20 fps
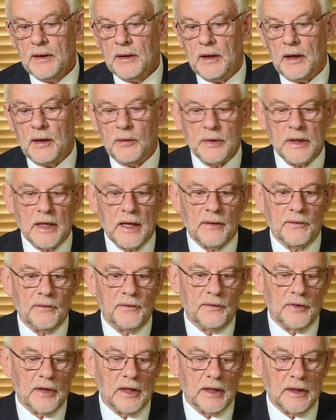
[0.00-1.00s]
We
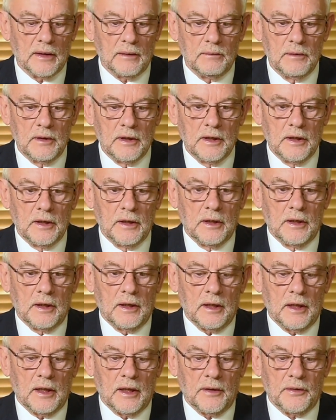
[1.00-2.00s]
have the
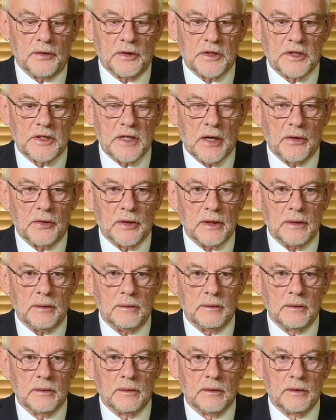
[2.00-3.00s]
Snowy
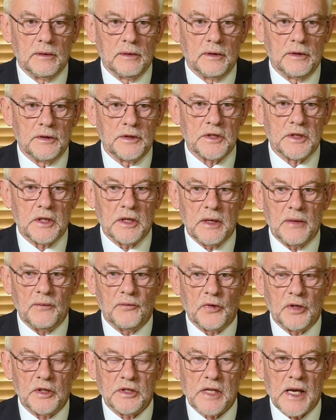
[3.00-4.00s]
scheme,
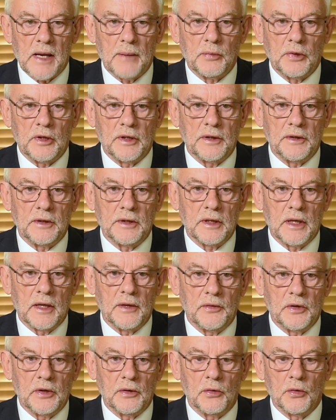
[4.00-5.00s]
for example,
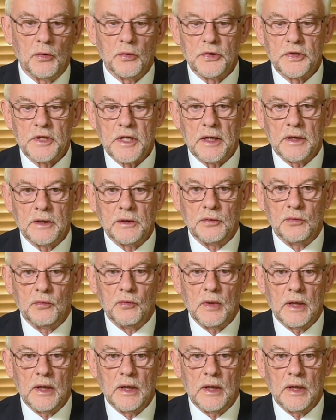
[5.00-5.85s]
and there are also